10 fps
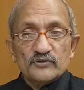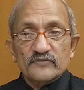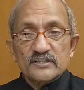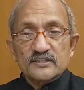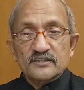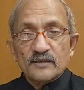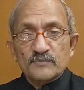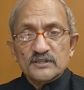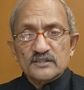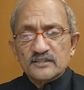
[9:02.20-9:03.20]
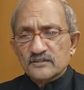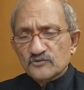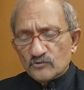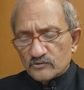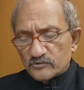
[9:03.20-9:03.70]
invest in MNC.
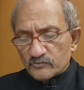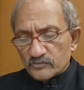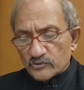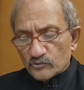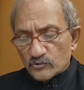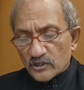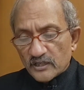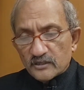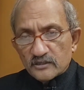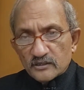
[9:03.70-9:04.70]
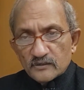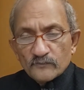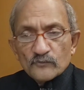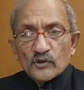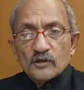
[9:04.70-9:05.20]
So you create a
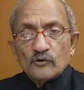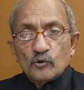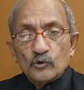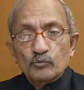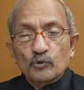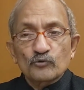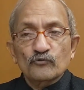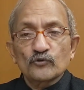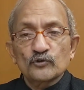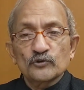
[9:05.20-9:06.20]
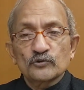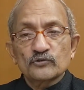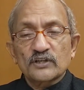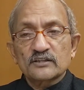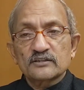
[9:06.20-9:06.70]
whole
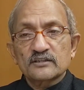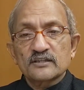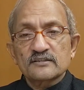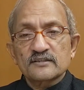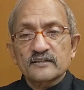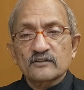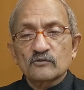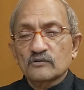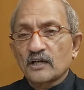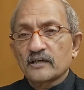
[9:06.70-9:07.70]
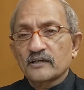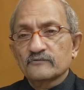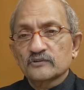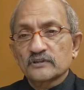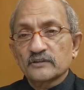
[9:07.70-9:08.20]
portfolio rather than saying, oh, I
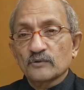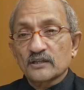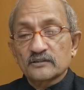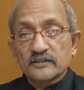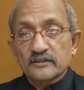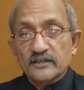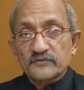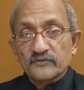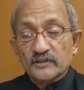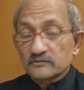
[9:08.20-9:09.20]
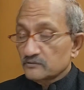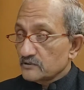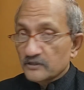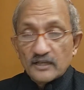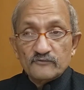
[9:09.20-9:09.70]
have only one index fund.
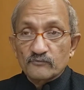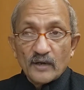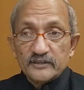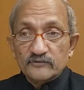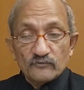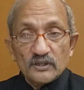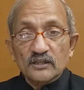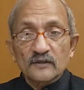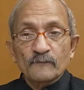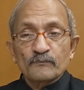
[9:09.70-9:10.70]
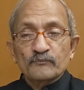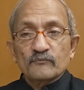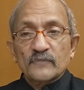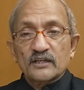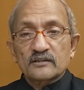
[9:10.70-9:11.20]
That might work,
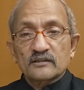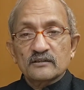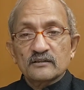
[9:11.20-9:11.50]
but